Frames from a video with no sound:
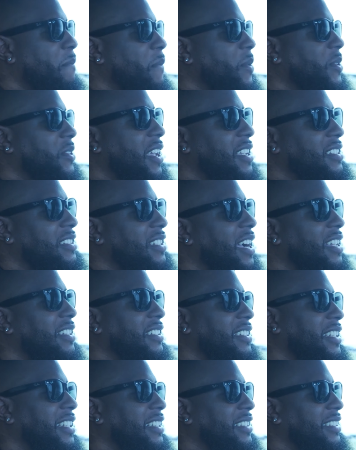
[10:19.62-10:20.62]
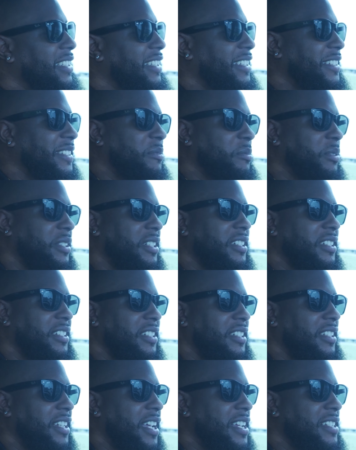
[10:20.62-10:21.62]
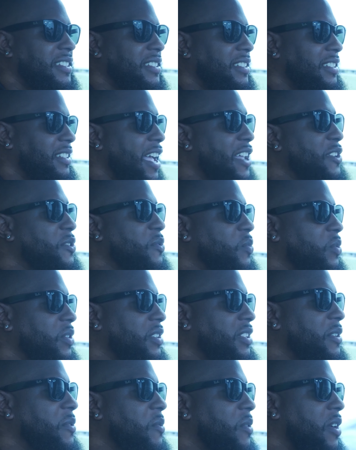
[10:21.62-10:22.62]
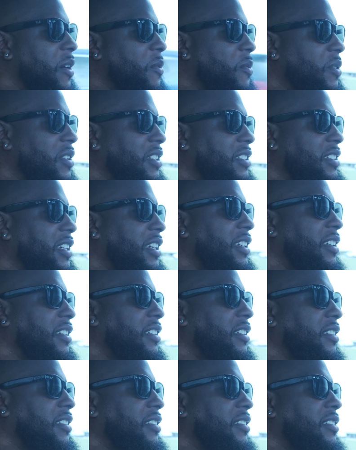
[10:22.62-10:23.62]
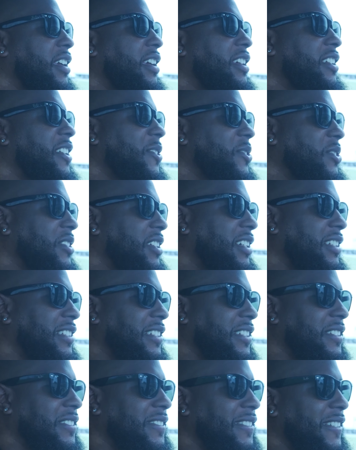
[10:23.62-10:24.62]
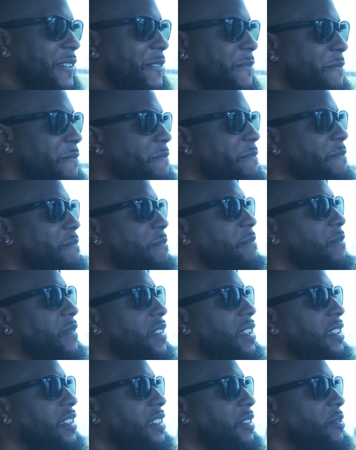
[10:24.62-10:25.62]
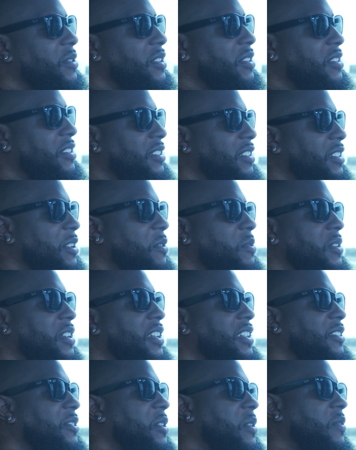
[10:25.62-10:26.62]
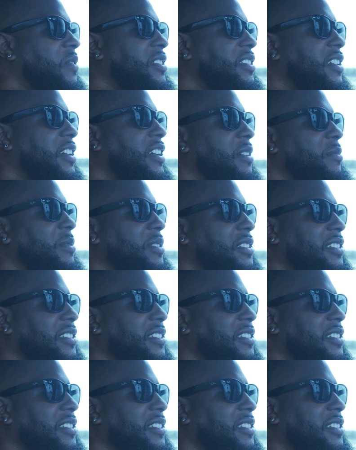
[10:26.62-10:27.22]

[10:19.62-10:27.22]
So that's how I look at things, man. And that's really where I want to take COSIGN to, which we'll get to over time.